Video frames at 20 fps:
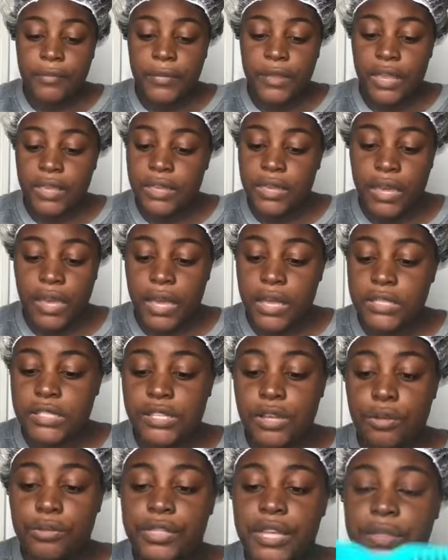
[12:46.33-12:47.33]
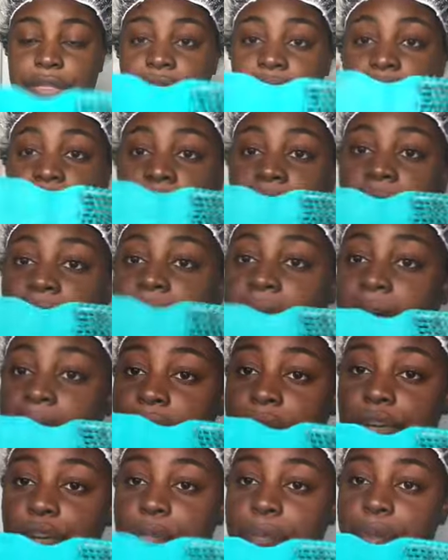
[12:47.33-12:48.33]
Yeah, so the thick
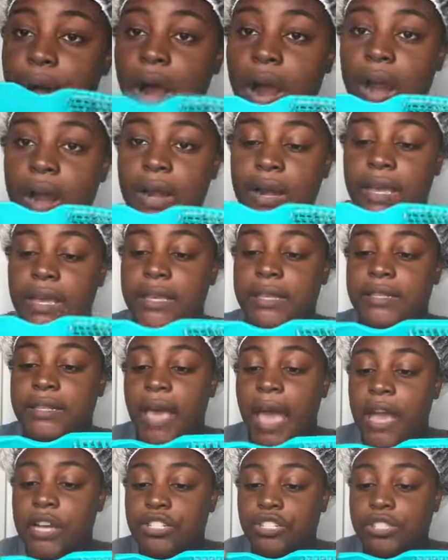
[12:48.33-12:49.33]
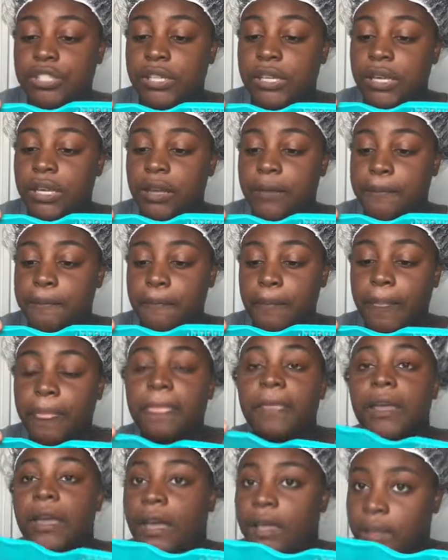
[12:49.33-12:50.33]
handle part is actually
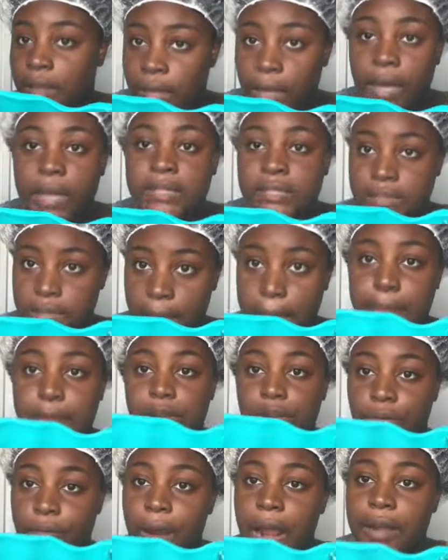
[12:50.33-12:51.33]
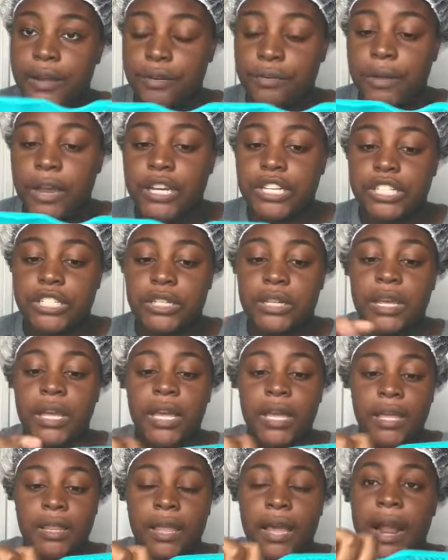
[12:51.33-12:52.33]
a step in the right direction.
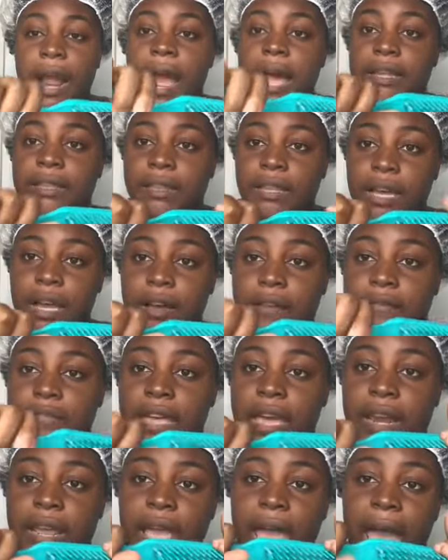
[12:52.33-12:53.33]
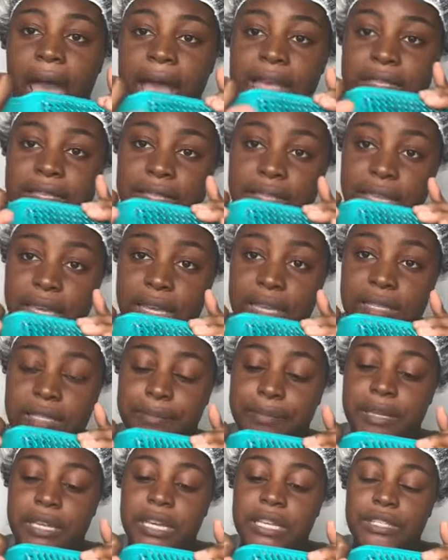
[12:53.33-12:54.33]
Like, I love that it has this,
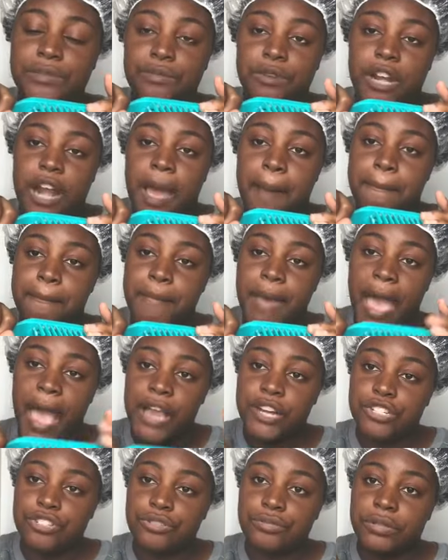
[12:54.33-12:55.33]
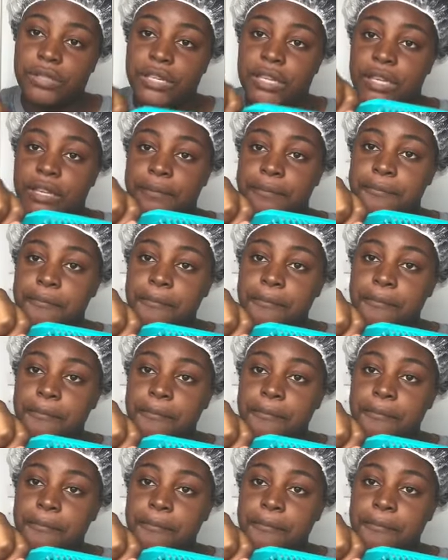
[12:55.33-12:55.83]
because when I'm actually